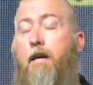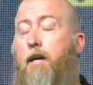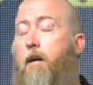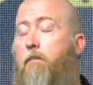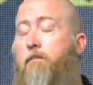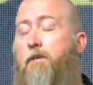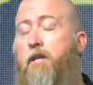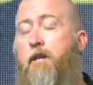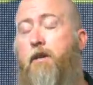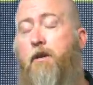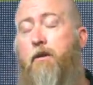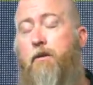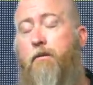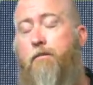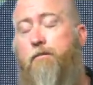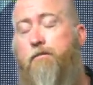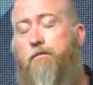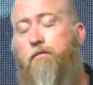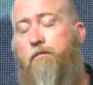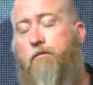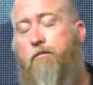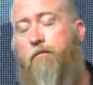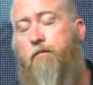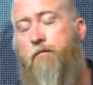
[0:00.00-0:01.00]
I come to
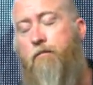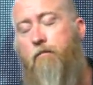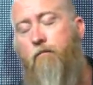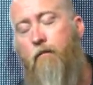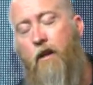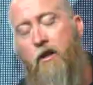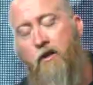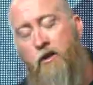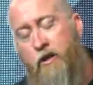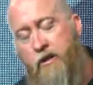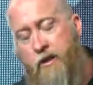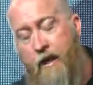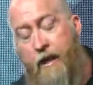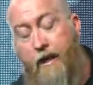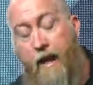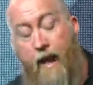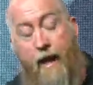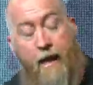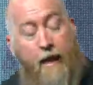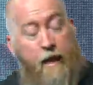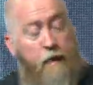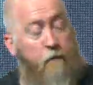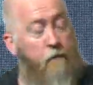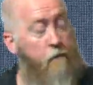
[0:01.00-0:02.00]
you just
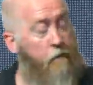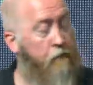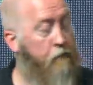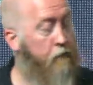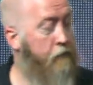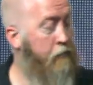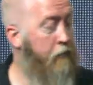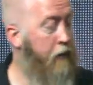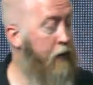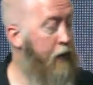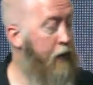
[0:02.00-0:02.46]
like I am.